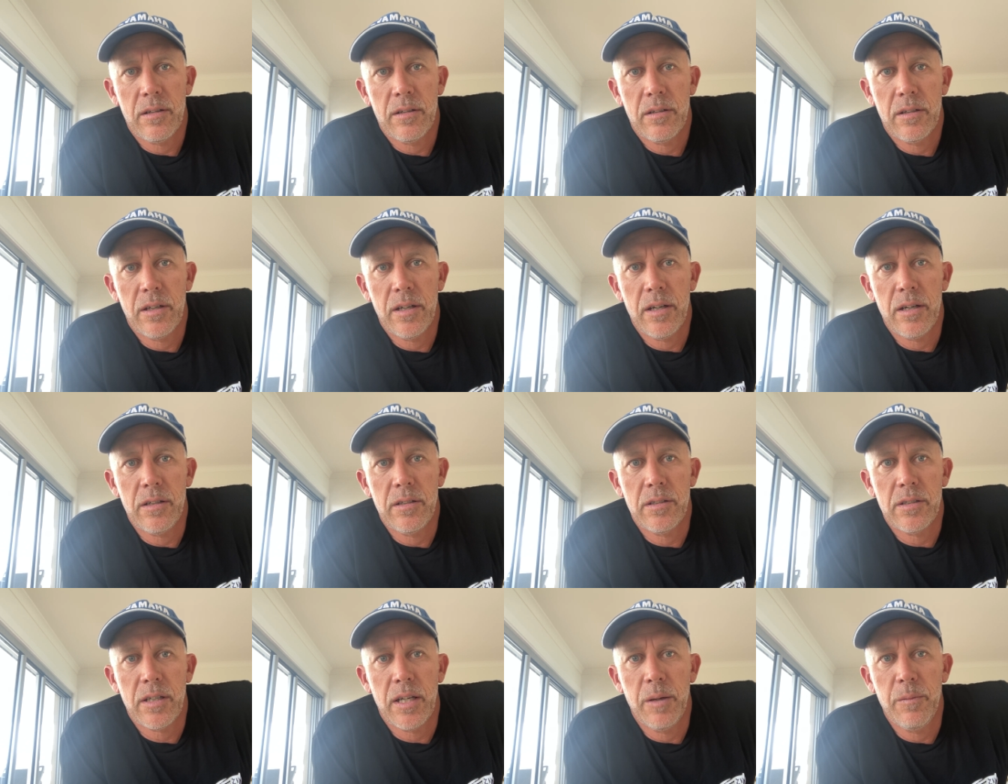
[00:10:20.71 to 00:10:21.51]
yeah,
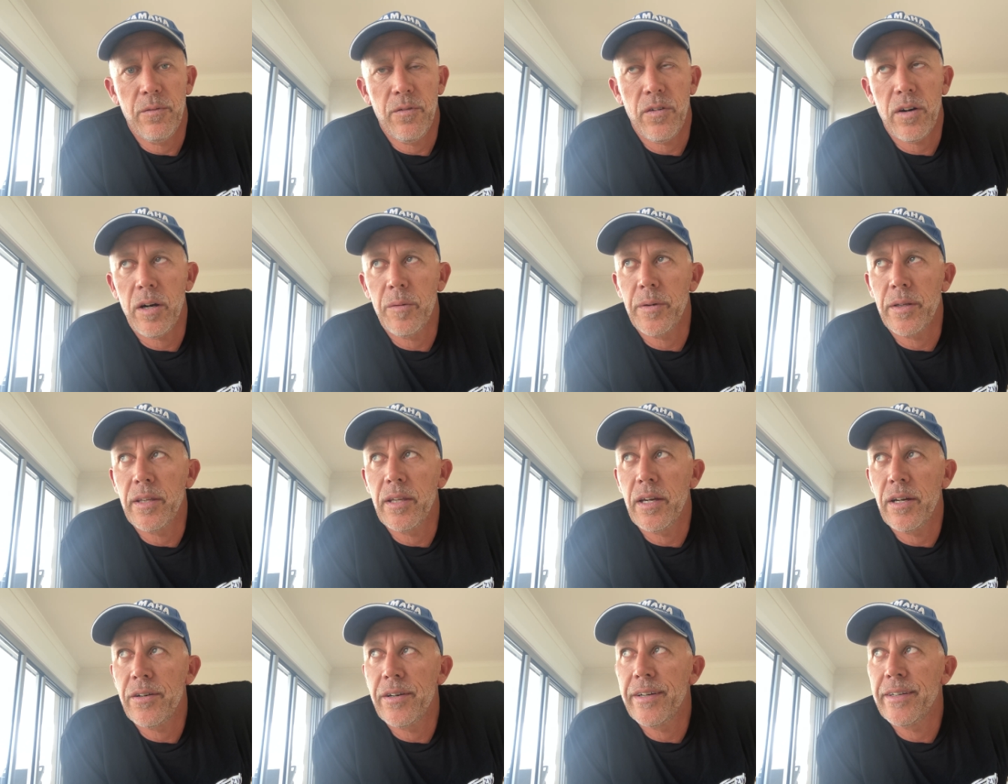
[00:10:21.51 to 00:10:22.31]
just keep farming the
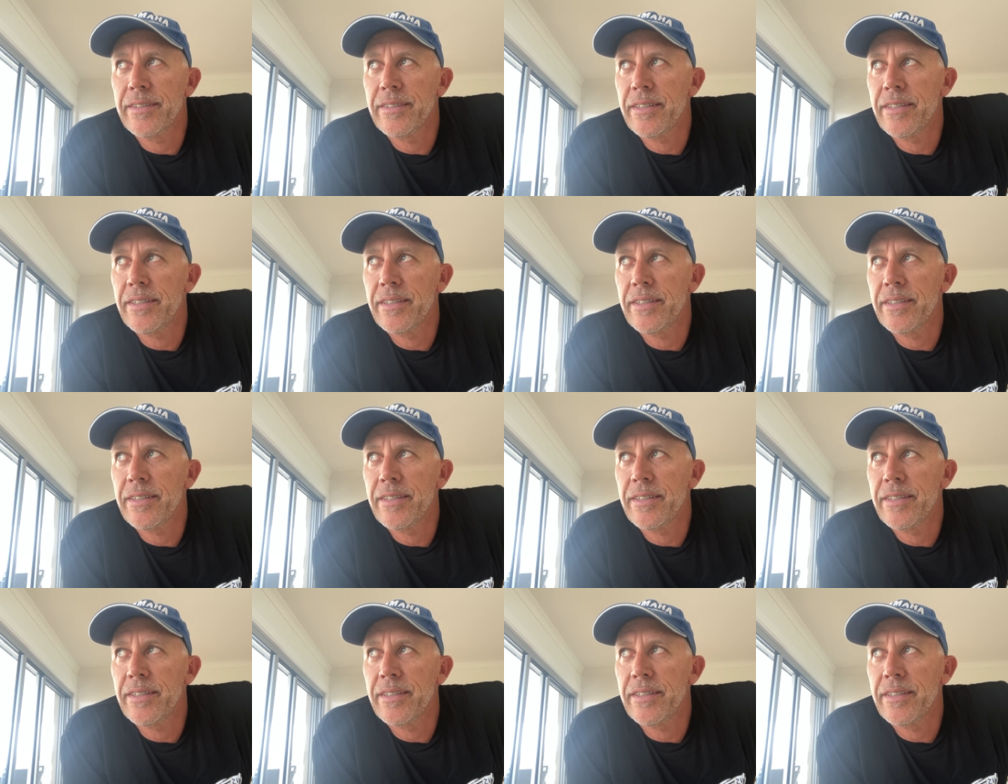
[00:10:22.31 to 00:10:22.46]
area.